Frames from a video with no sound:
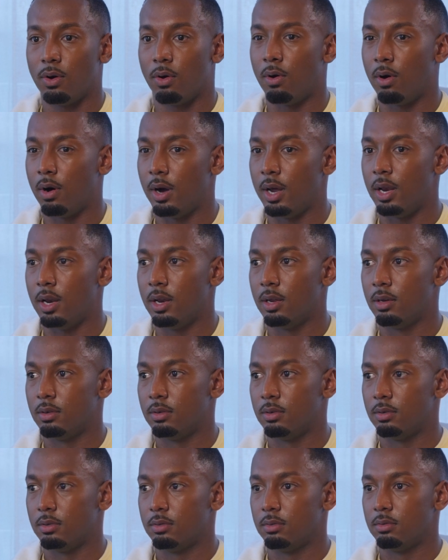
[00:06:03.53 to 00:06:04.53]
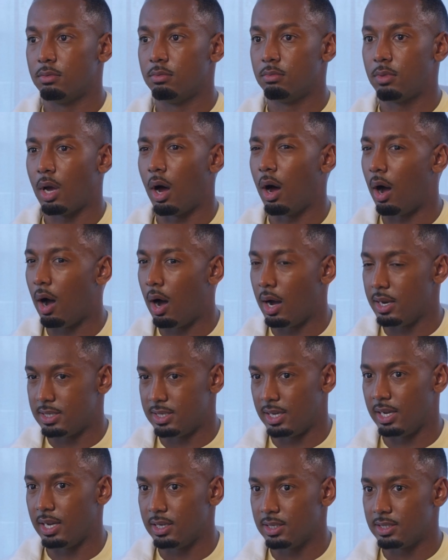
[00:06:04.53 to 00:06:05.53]
on
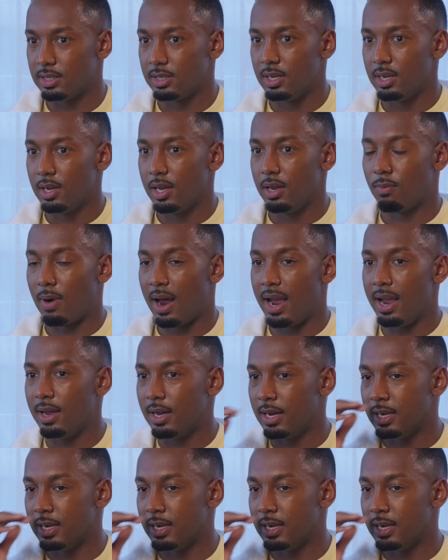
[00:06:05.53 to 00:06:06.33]
content, right?